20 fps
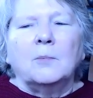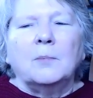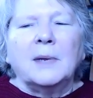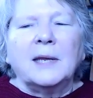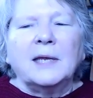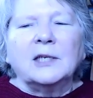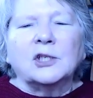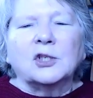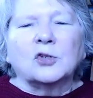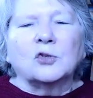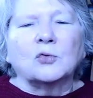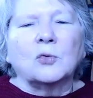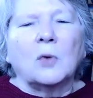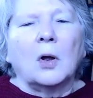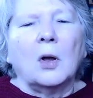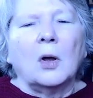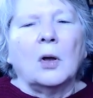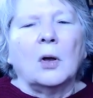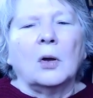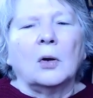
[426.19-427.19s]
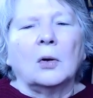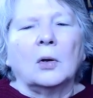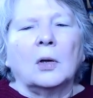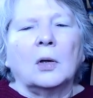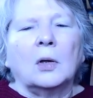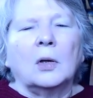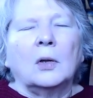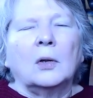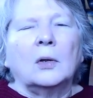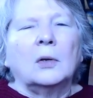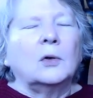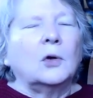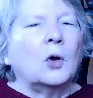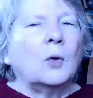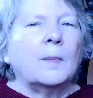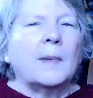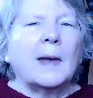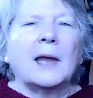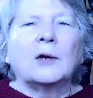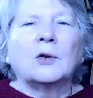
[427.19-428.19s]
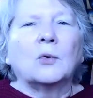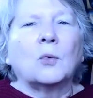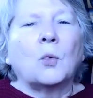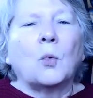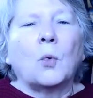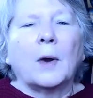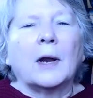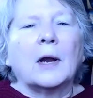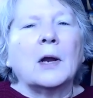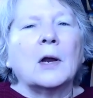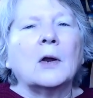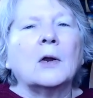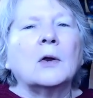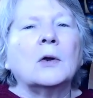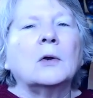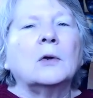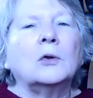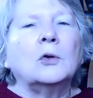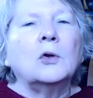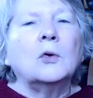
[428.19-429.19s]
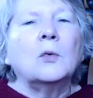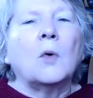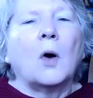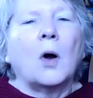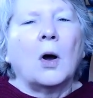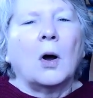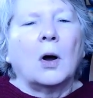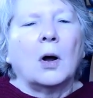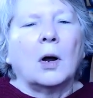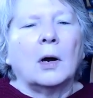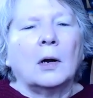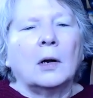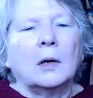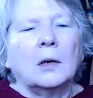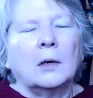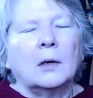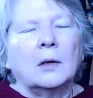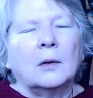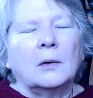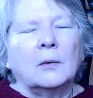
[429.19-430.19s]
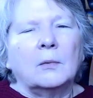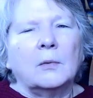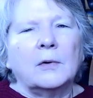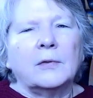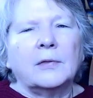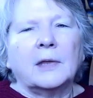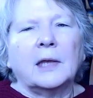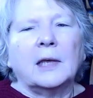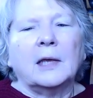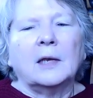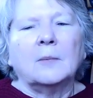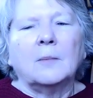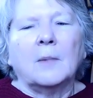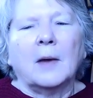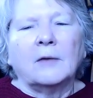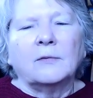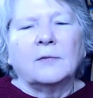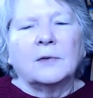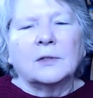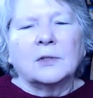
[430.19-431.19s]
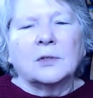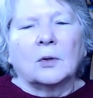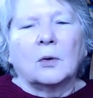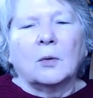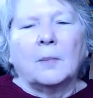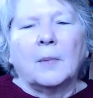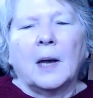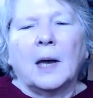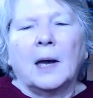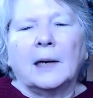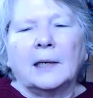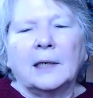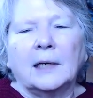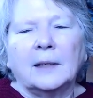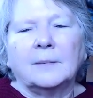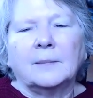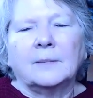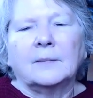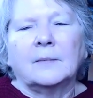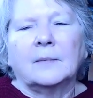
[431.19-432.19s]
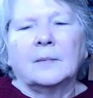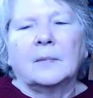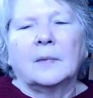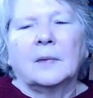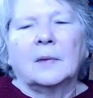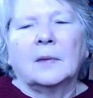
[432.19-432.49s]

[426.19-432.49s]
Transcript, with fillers: Be strong no matter where you are within my physical body.